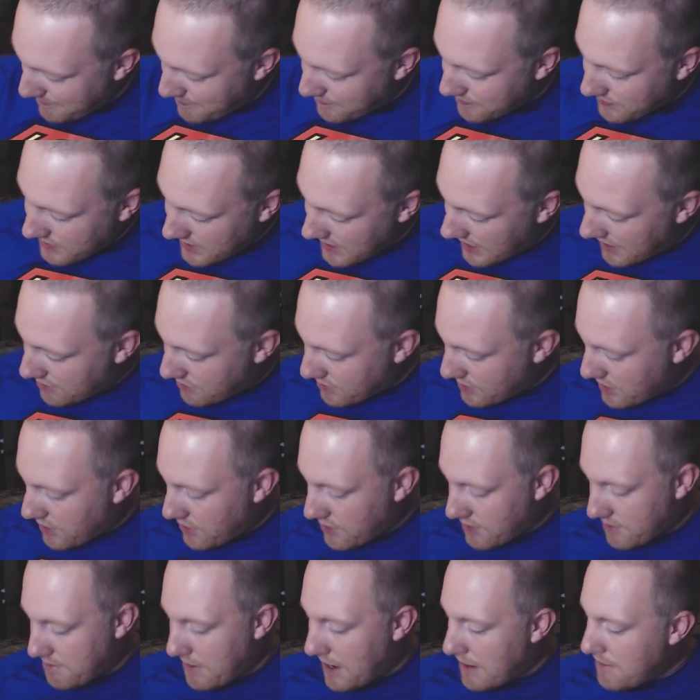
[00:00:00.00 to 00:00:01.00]
I don't
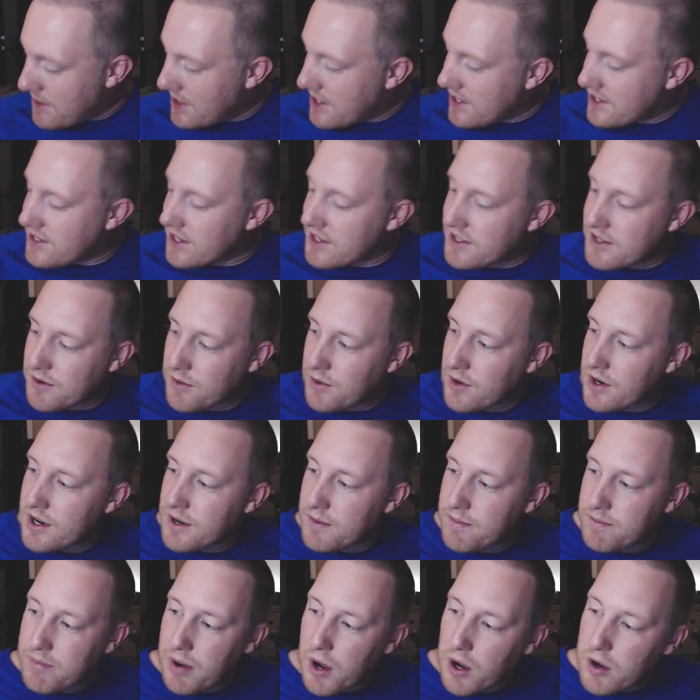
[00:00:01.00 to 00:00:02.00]
know. And maybe this isn't one
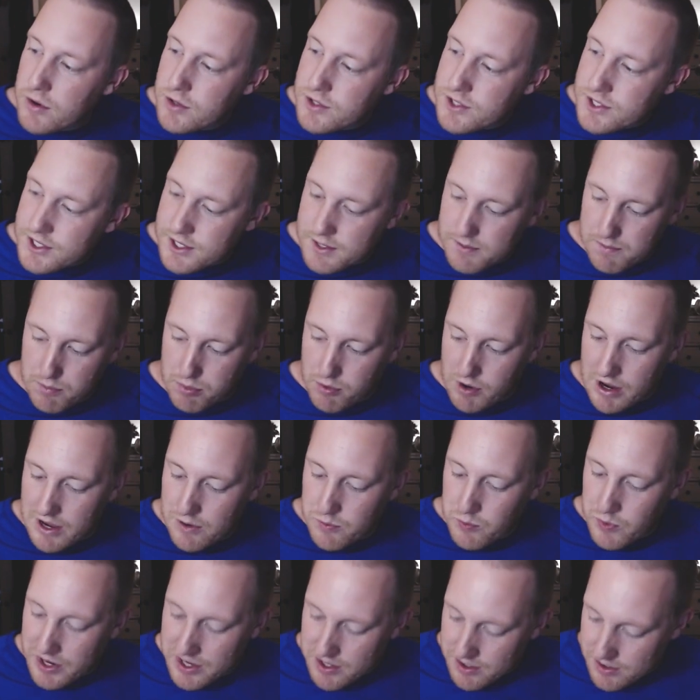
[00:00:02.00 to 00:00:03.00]
of Post's
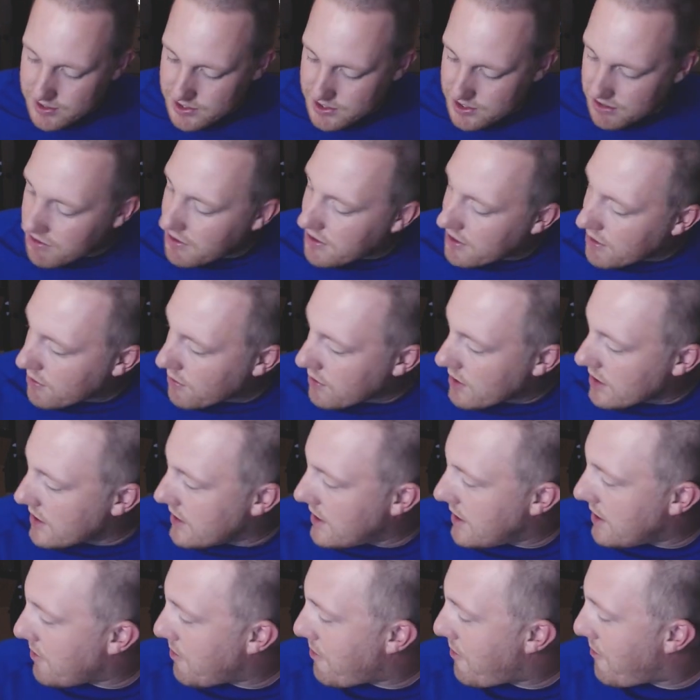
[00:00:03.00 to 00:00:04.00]
breadwinners, so they don't
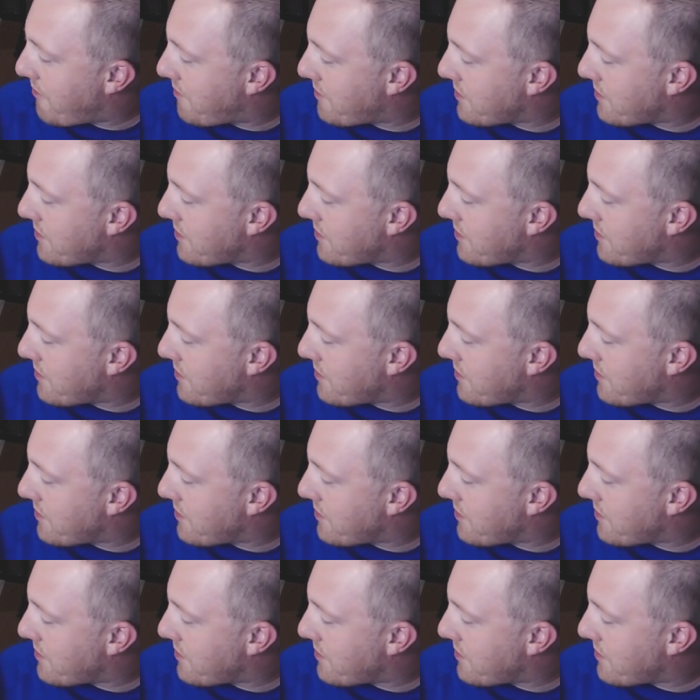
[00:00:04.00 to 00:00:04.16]
really,